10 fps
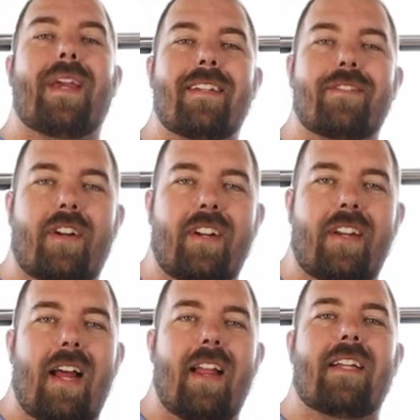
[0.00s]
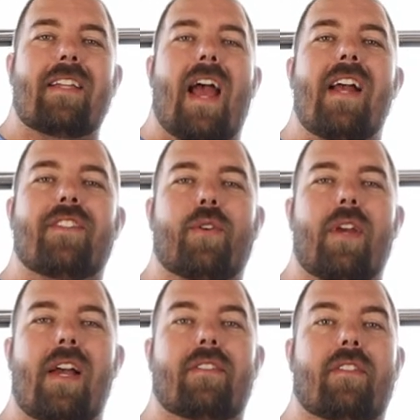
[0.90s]
we get started, I'd like to ask you
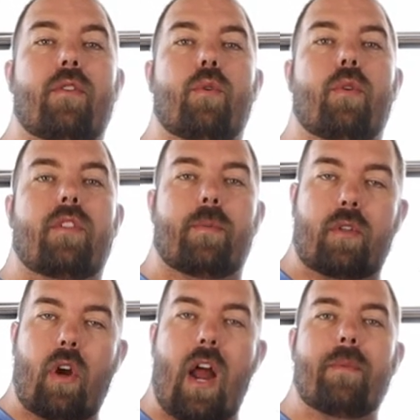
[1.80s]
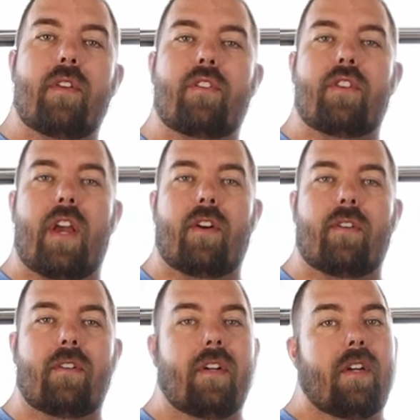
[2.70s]
guys to subscribe to the
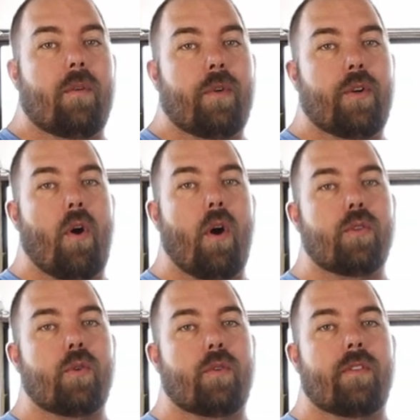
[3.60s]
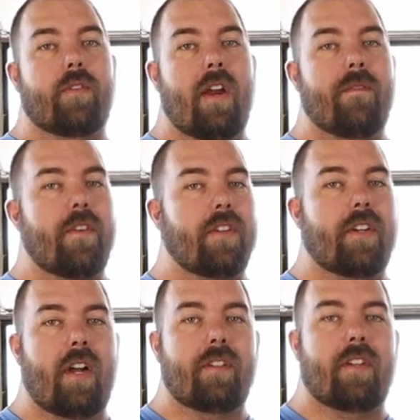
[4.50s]
channel. I do all sorts of great
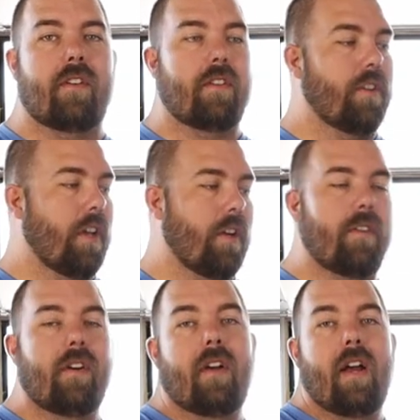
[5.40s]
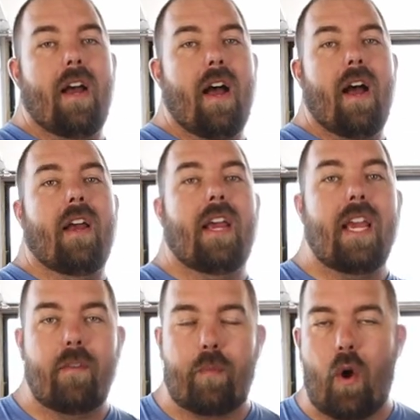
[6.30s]
fishing content on the channel,
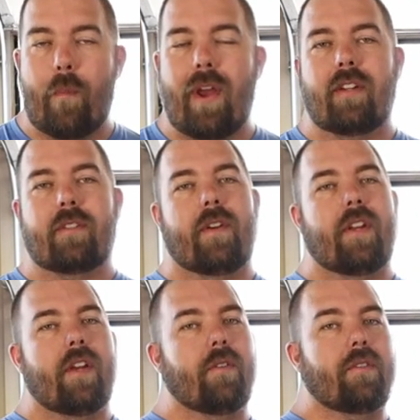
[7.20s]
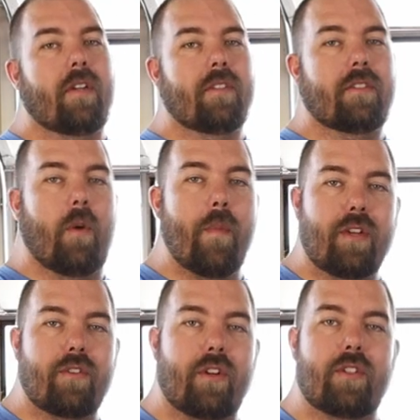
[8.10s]
even boat maintenance videos. So
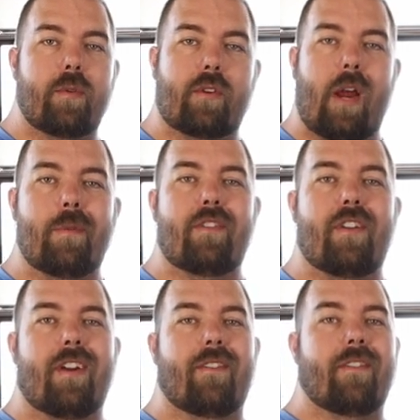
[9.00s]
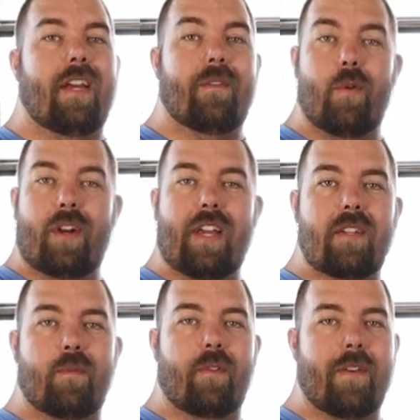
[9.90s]
make sure you subscribe to the channel if you want to
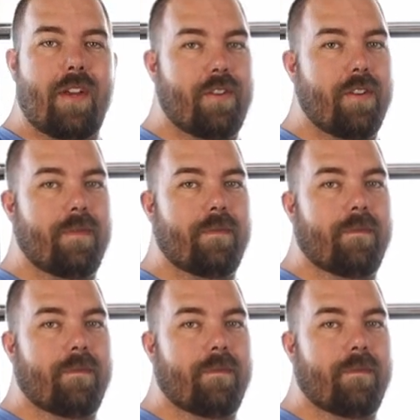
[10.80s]
catch more fish.